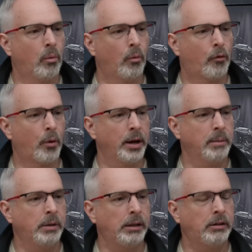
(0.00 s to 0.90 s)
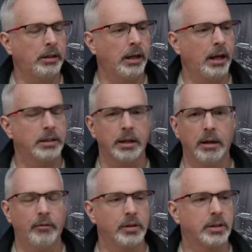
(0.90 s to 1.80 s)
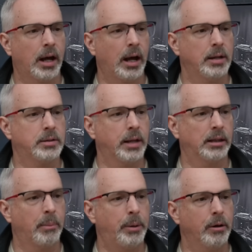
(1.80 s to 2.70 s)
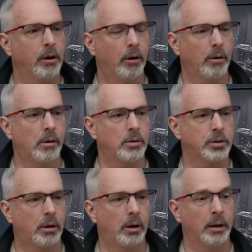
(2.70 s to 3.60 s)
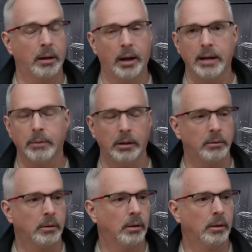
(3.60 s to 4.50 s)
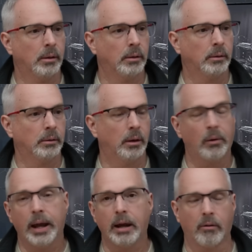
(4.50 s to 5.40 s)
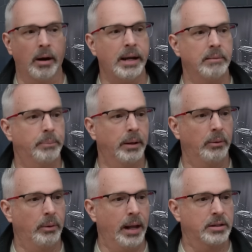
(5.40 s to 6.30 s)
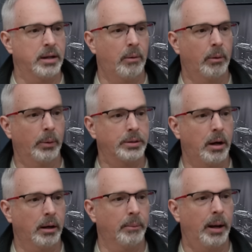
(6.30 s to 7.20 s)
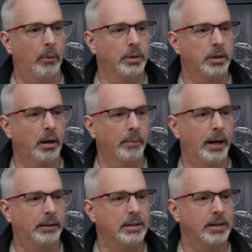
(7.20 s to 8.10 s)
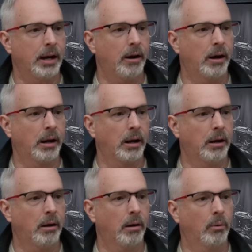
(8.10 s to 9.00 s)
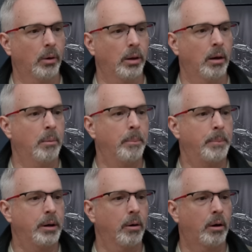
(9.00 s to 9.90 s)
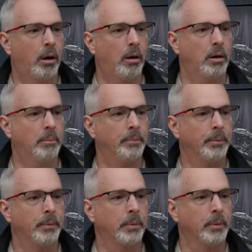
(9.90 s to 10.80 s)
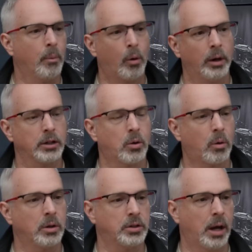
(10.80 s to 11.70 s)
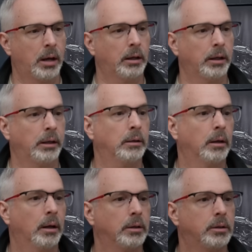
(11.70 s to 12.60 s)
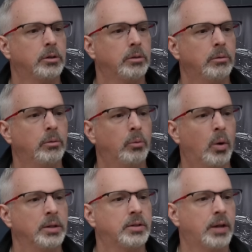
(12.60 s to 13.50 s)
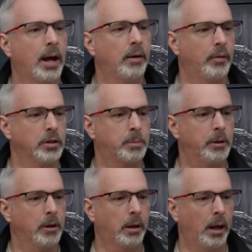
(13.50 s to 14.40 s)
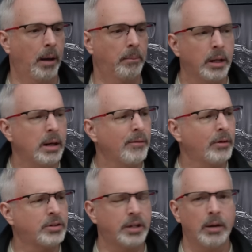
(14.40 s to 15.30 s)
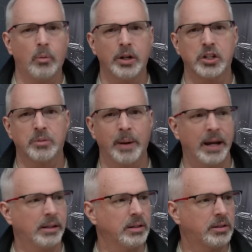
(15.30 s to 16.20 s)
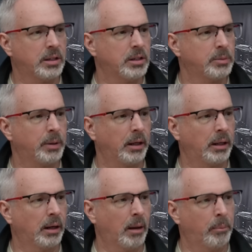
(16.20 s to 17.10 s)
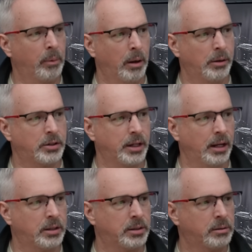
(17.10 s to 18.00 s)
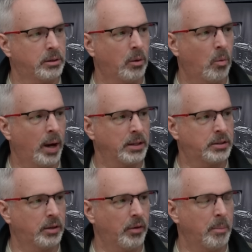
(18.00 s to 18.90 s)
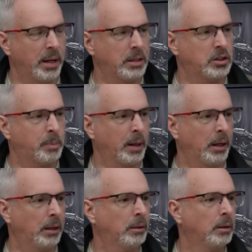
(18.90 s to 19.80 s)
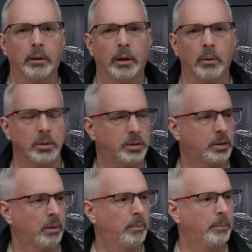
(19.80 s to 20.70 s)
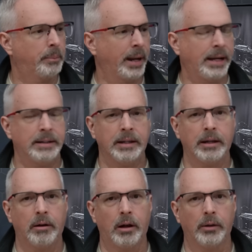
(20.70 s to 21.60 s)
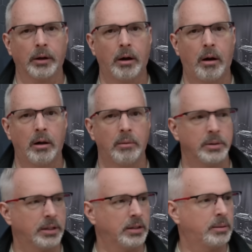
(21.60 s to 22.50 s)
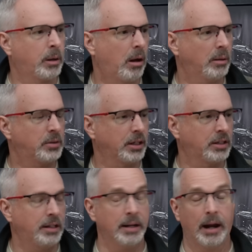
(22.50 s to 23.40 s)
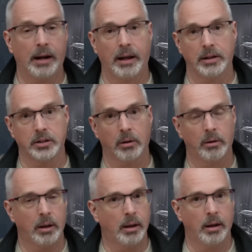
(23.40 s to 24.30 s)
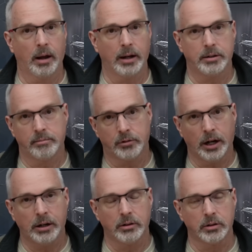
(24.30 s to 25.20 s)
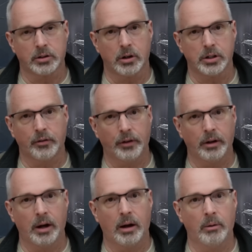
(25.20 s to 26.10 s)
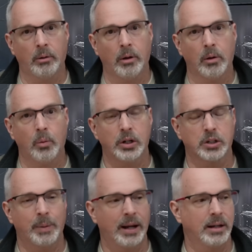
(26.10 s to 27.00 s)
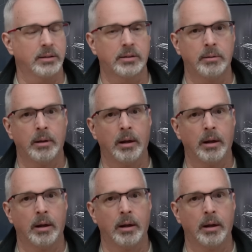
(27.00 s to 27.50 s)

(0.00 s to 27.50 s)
for MDTA to emphasize that the pier girders are in alignment, okay, great, but that's not what we're talking about. We're talking about this area here where the pier column more or less horizontally to one side of this pier cap. They never said which span this is, but again, I understand it's to the west of the main span. There was some painting on the column. It said column 69A, so I tried to do a search to figure out which spans